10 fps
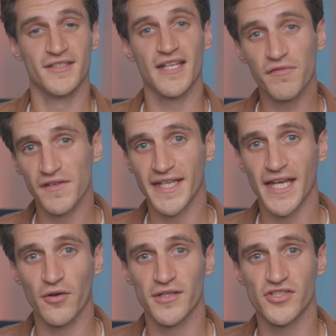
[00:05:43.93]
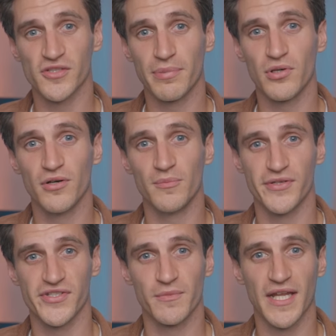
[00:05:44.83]
definitely go and support
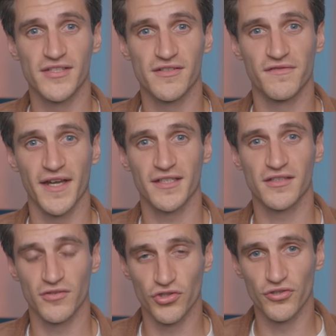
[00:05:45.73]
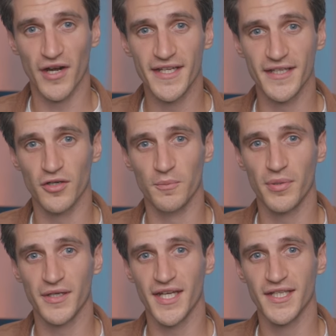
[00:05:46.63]
Prism Lens Effects, great
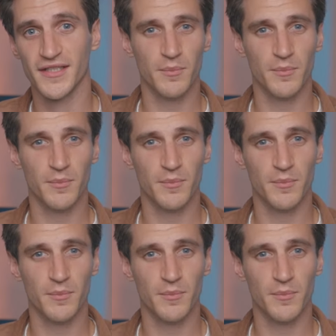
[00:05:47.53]
company.